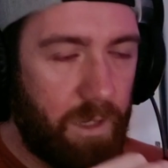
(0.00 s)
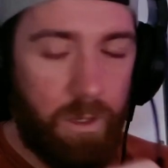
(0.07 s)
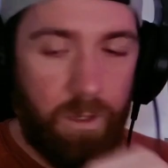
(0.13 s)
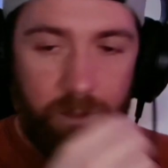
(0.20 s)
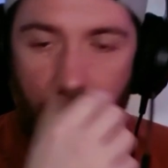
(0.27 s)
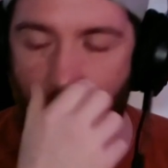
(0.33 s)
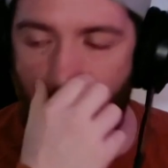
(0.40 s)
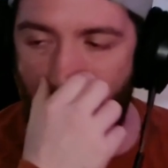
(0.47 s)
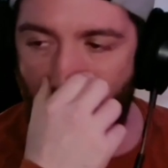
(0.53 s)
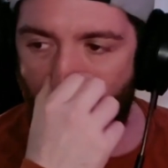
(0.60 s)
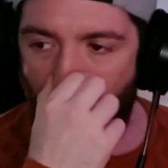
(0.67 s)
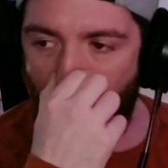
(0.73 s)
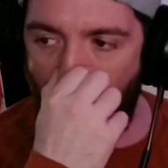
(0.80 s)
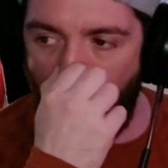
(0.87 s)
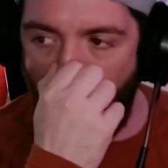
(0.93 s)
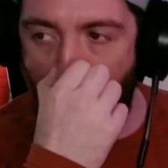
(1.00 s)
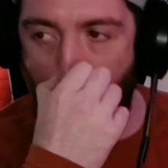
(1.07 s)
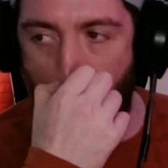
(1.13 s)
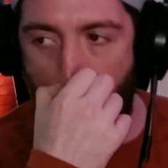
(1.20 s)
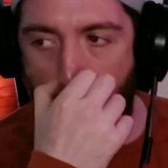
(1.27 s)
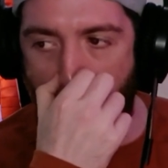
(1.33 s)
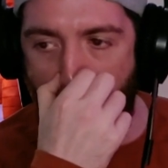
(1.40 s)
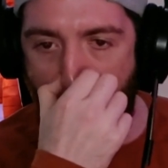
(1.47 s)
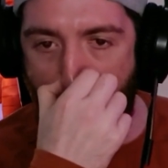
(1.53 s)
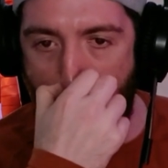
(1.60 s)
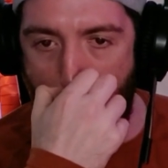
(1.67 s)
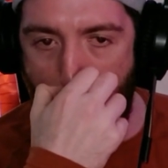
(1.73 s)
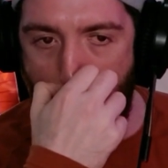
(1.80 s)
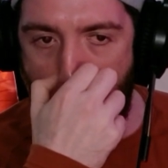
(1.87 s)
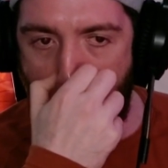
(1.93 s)
Now,
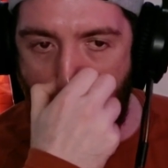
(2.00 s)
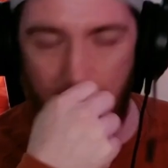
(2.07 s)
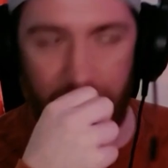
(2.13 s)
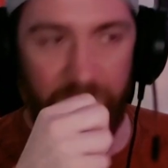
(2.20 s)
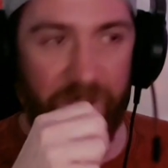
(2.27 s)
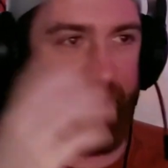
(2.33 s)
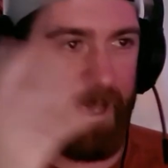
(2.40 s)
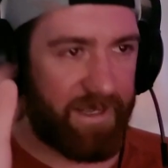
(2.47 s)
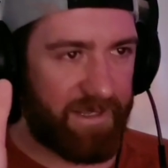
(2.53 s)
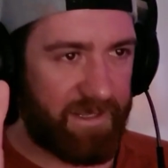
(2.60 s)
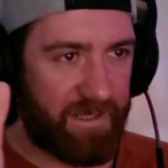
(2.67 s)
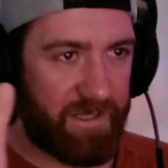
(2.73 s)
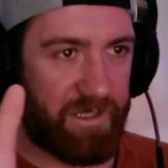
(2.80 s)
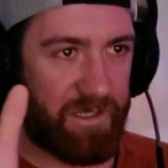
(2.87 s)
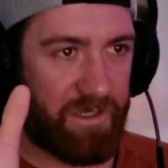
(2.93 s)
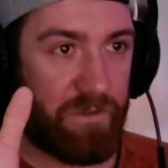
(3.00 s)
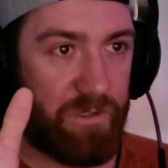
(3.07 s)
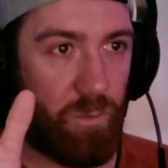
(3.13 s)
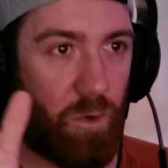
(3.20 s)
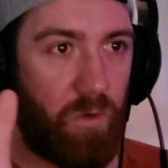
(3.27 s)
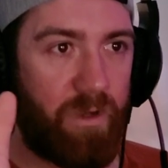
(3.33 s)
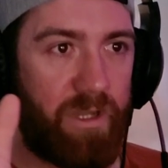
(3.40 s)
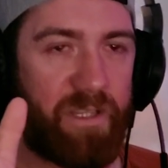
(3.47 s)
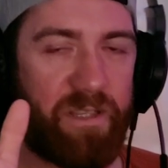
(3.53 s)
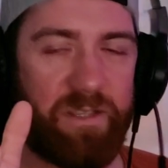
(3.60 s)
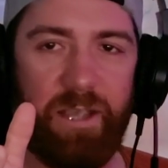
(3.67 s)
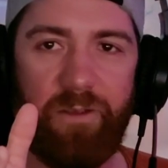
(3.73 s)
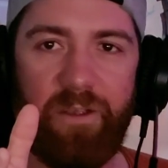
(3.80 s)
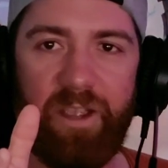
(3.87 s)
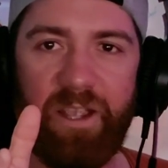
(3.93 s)
this gets into some more
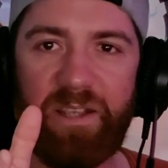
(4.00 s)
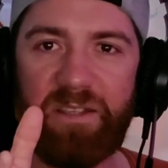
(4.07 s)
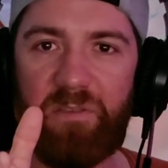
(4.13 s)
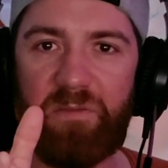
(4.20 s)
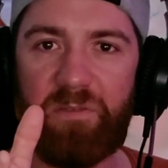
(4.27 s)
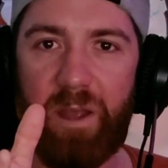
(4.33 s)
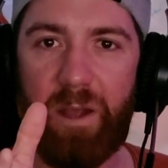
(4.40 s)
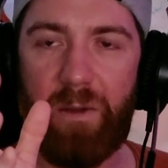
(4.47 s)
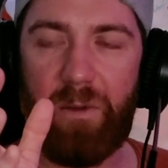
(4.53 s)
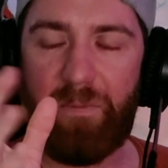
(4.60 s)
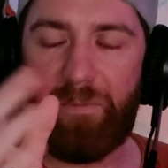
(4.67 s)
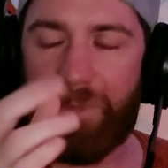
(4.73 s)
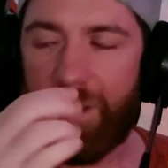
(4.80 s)
esoteric stuff now.